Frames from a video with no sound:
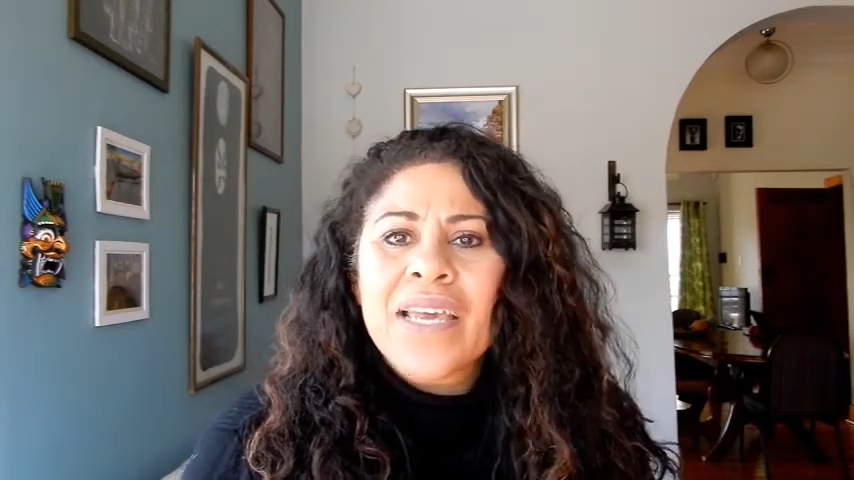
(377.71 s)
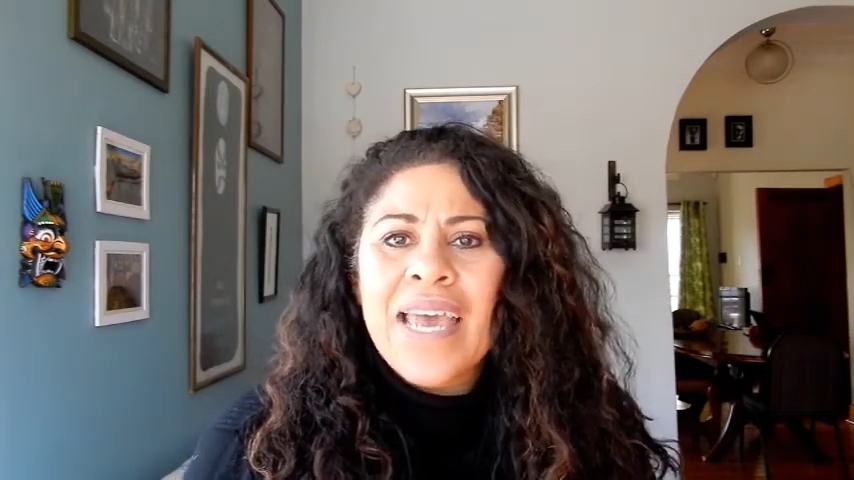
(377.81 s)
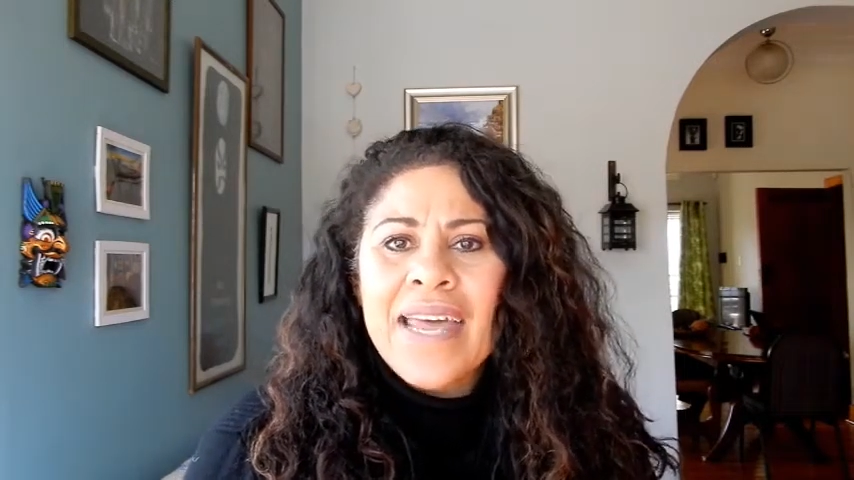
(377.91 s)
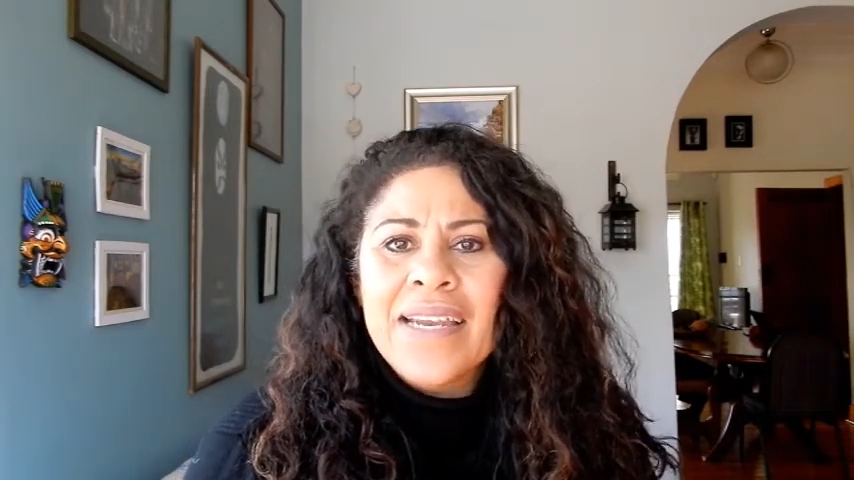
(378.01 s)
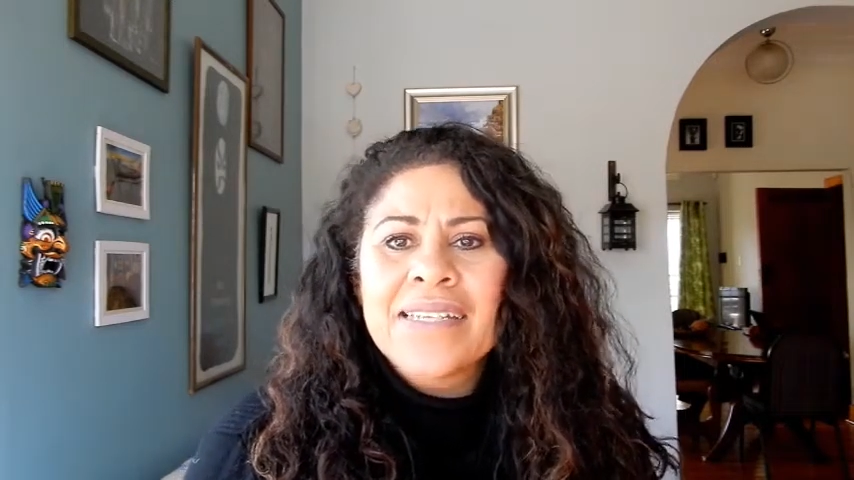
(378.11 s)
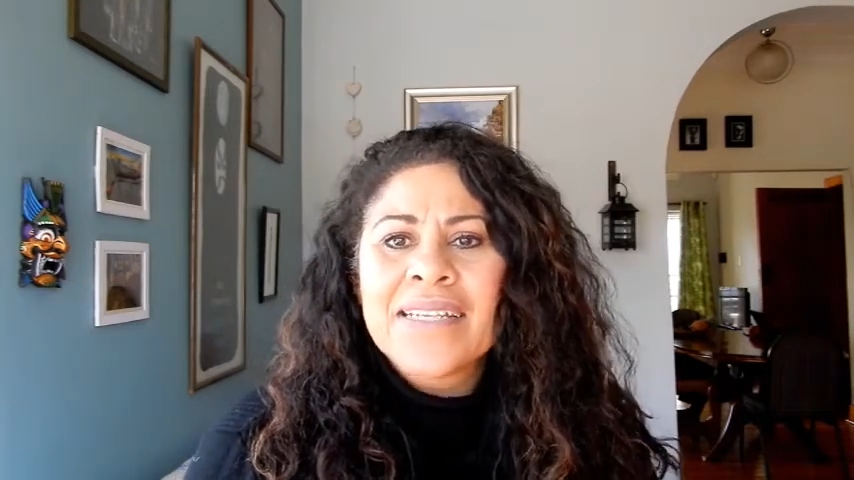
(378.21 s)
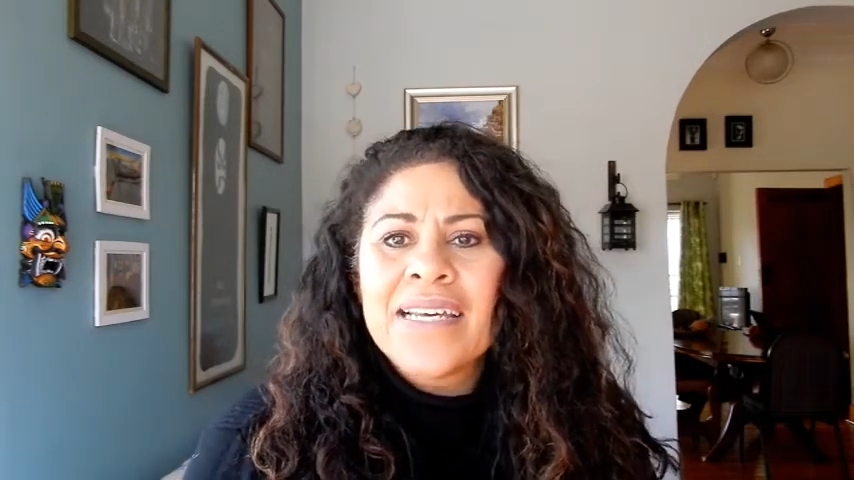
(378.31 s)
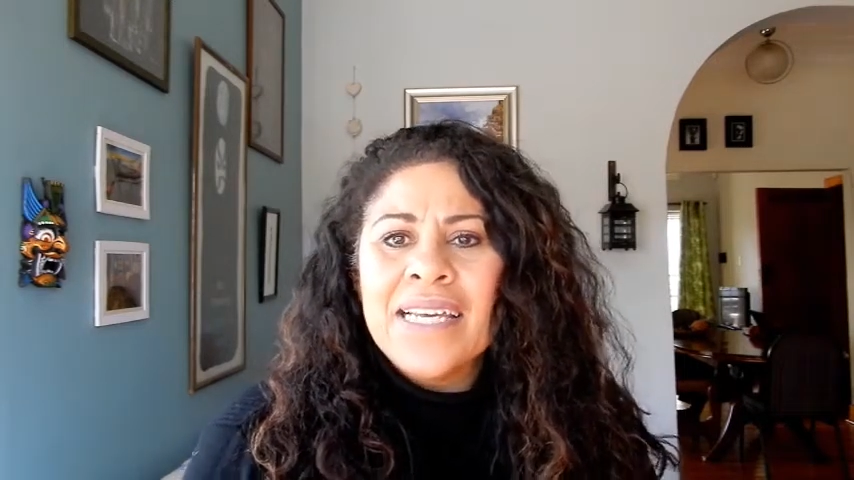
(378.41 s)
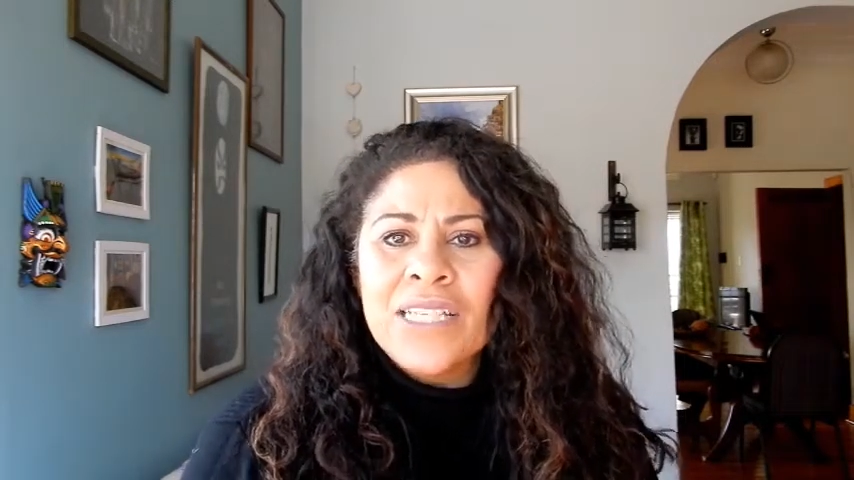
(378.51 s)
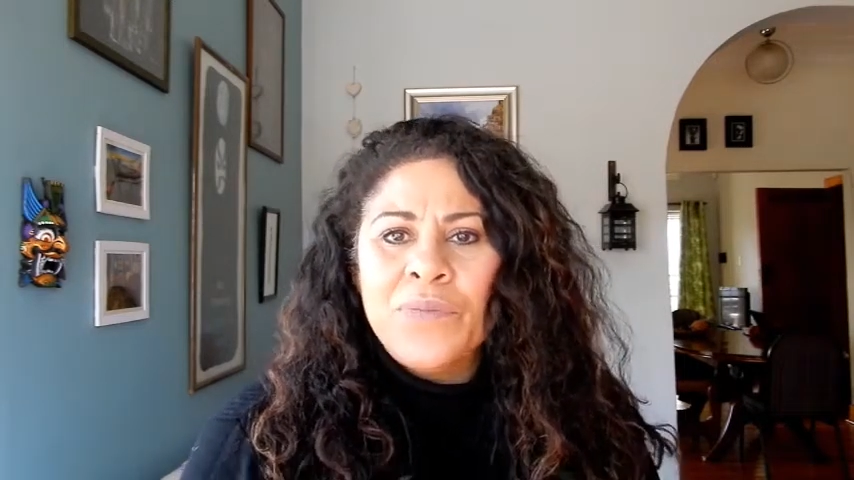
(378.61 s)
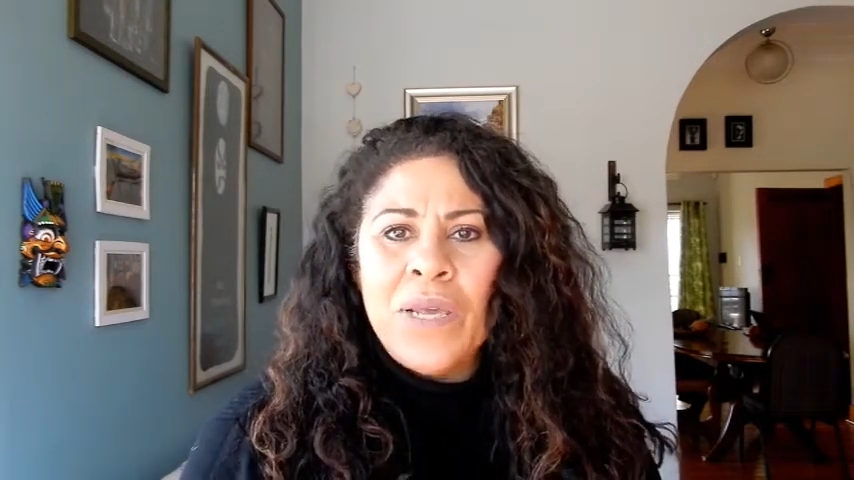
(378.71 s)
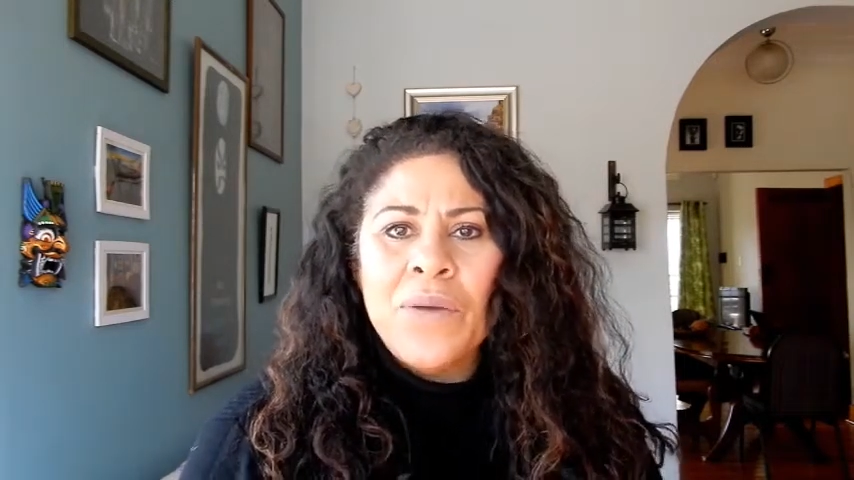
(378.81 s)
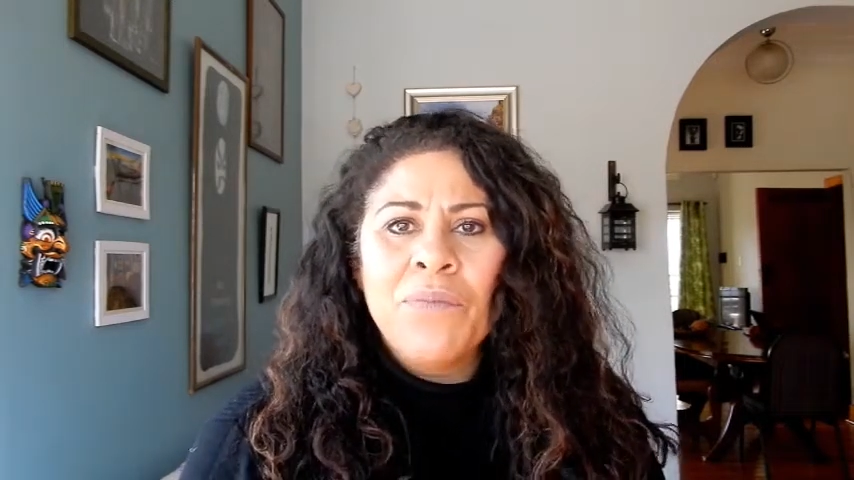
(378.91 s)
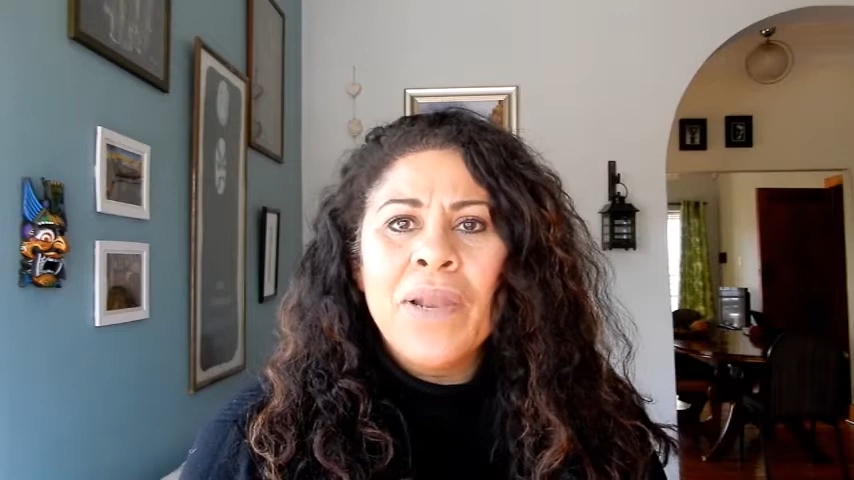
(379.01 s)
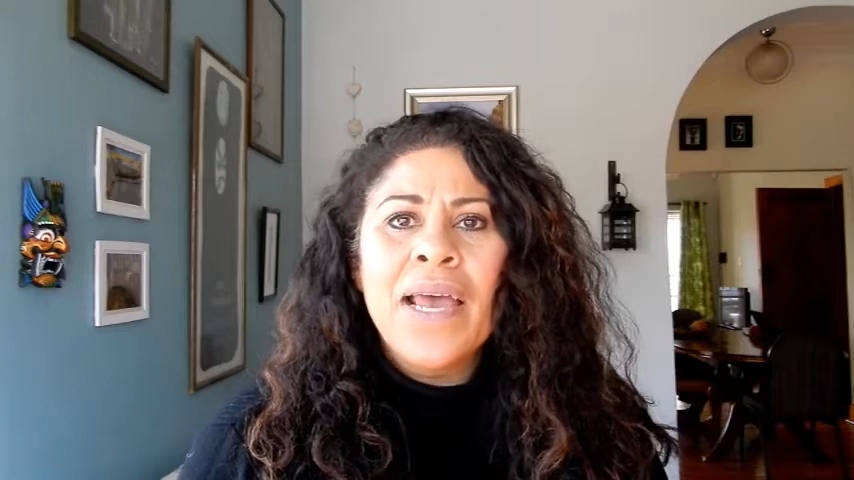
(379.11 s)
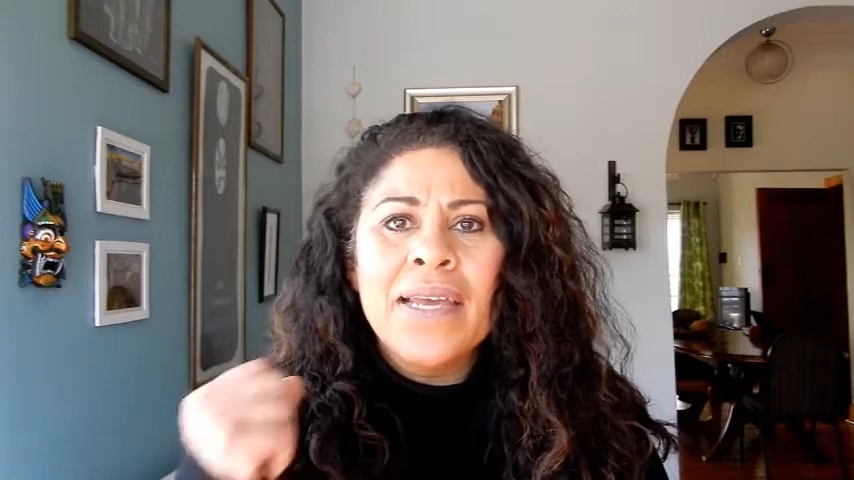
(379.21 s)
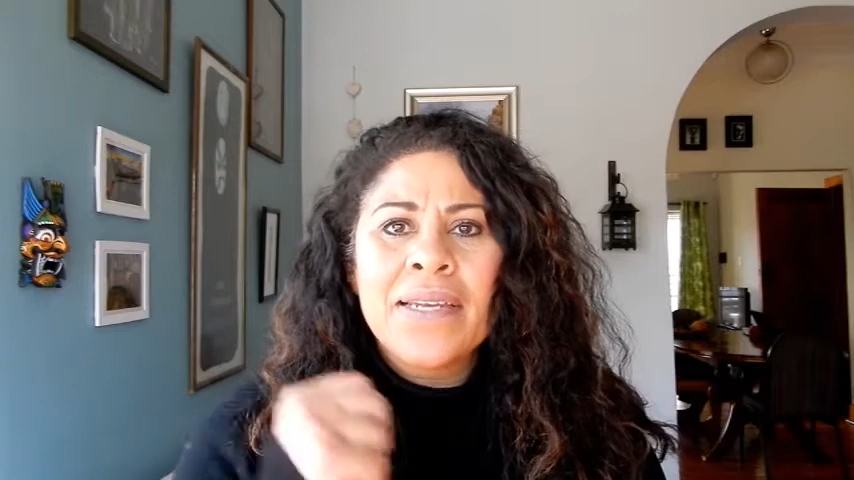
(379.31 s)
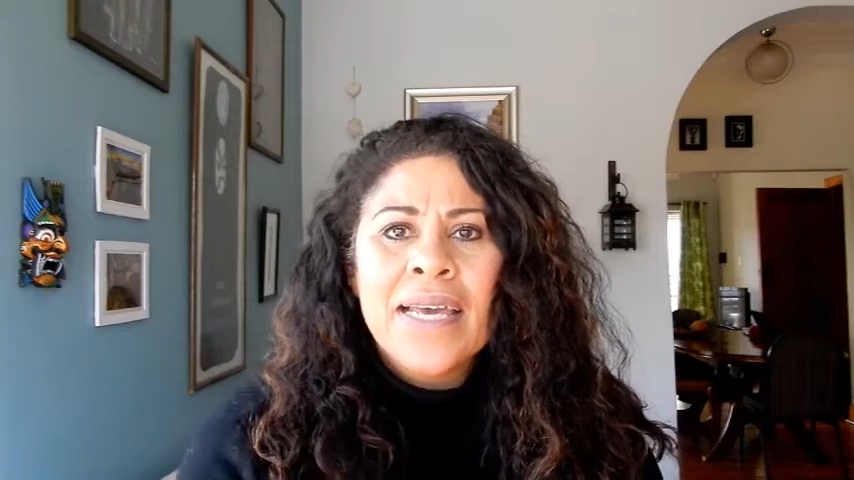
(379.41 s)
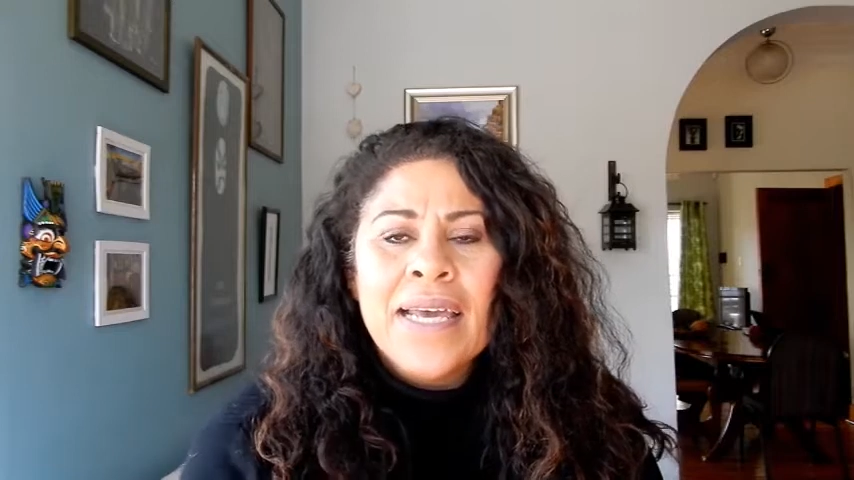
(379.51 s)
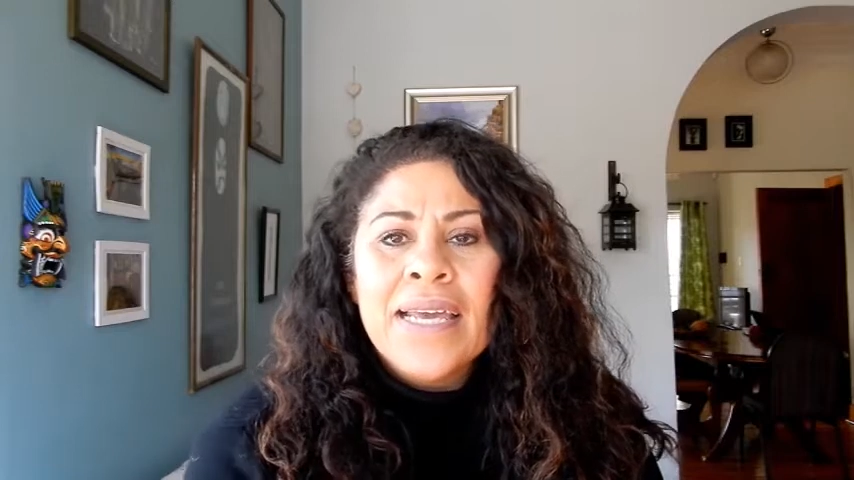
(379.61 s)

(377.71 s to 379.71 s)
character is being played.